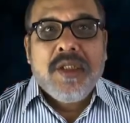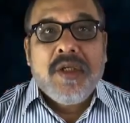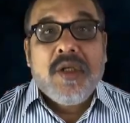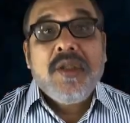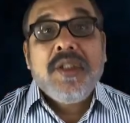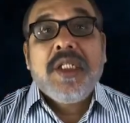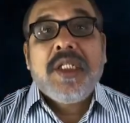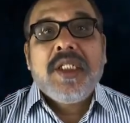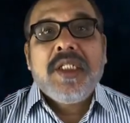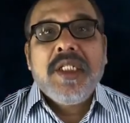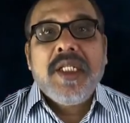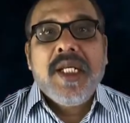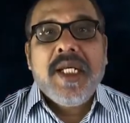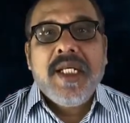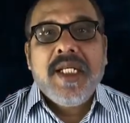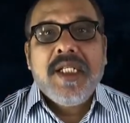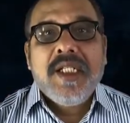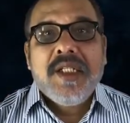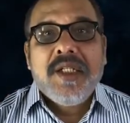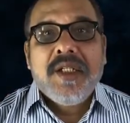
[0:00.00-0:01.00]
On the other
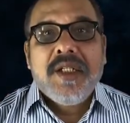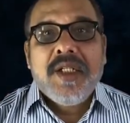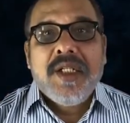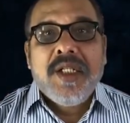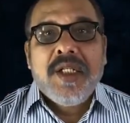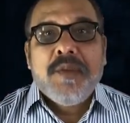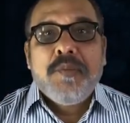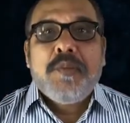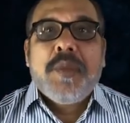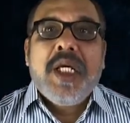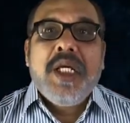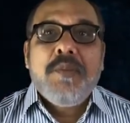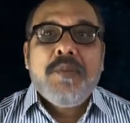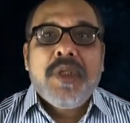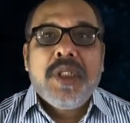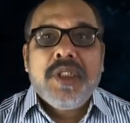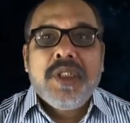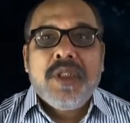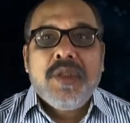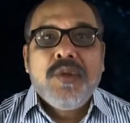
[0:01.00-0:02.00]
hand, my
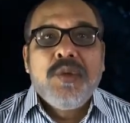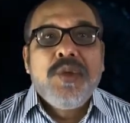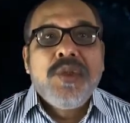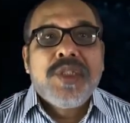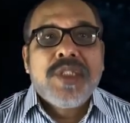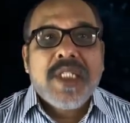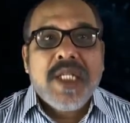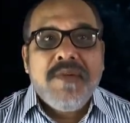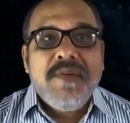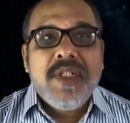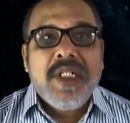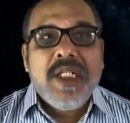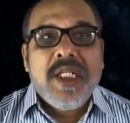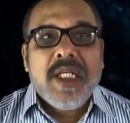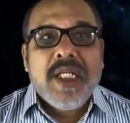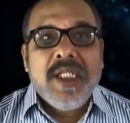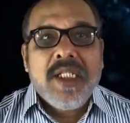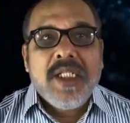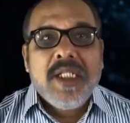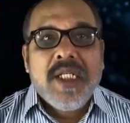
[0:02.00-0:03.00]
brother who is
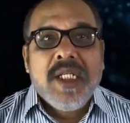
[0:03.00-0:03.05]
79